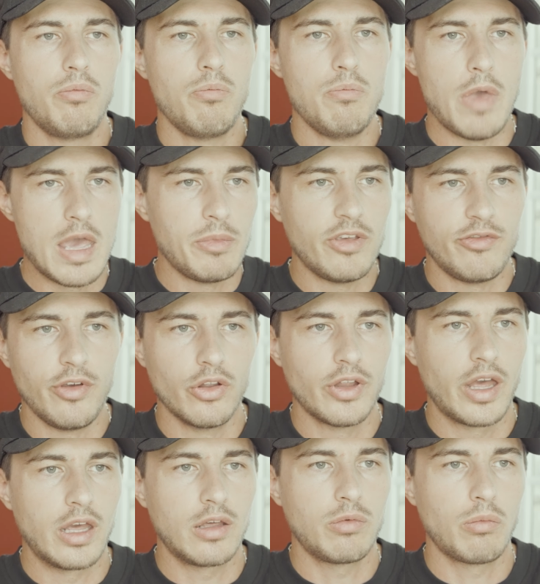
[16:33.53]
made me feel
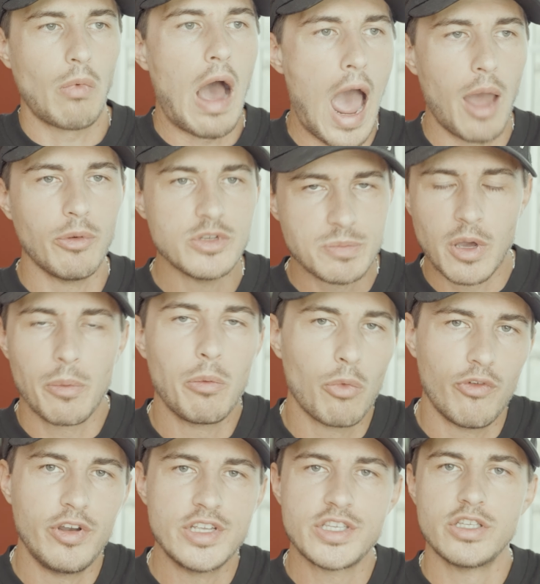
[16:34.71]
like I was becoming
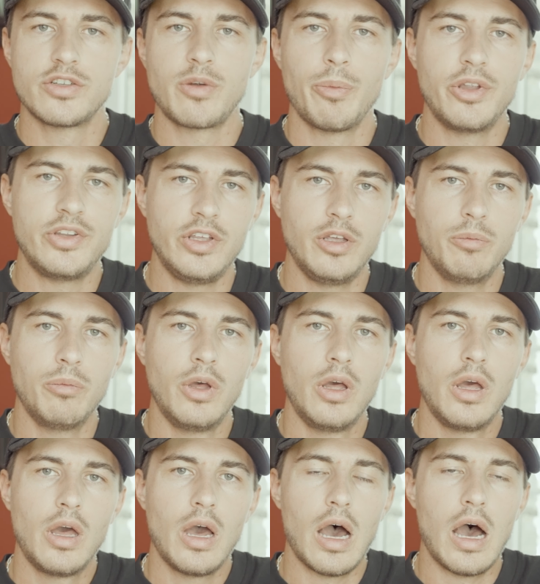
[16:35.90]
more distance from the team,
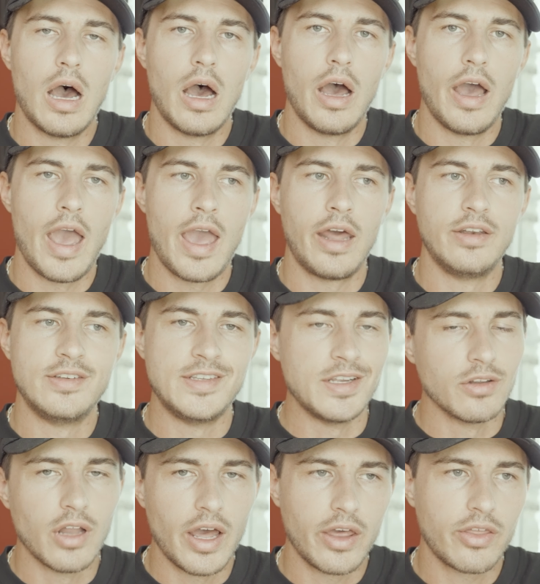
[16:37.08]
and didn't
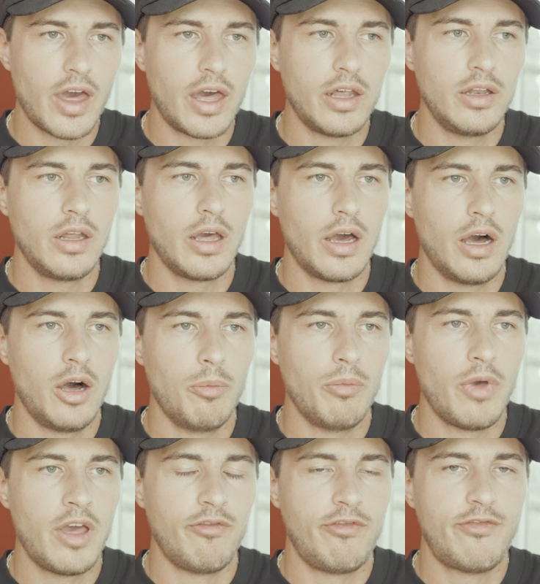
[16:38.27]
like that.
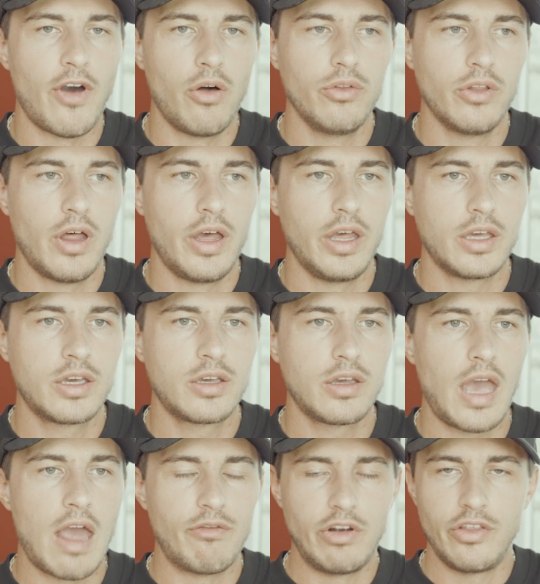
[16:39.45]
It felt like
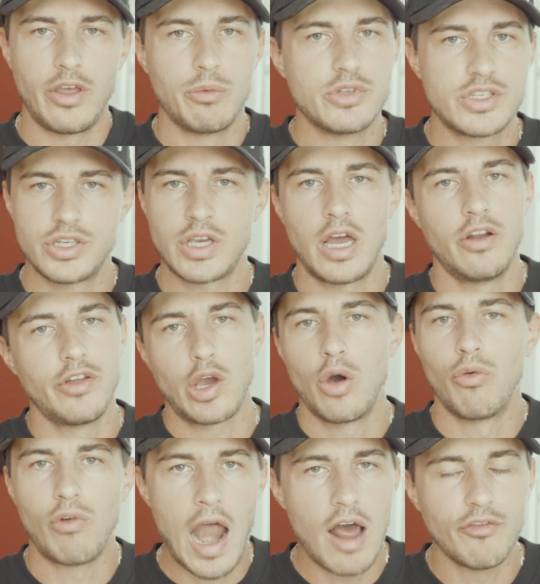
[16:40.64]
everything was just kind of like
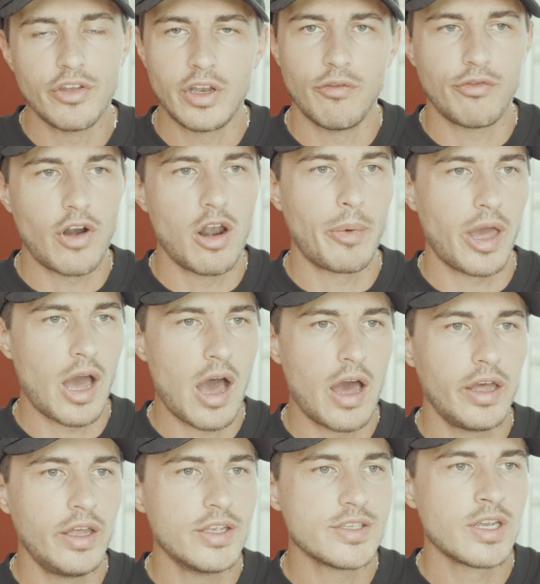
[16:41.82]
unraveling in front of my
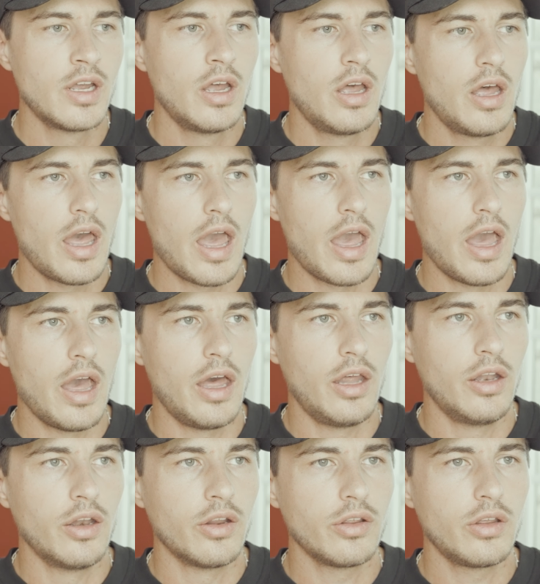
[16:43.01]
eyes.
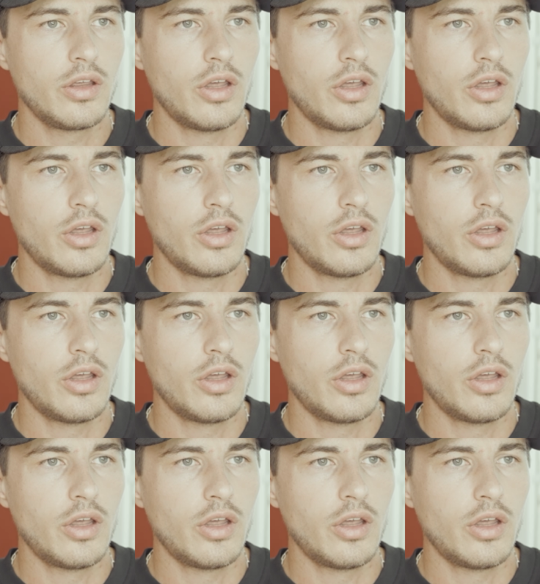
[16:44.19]
And,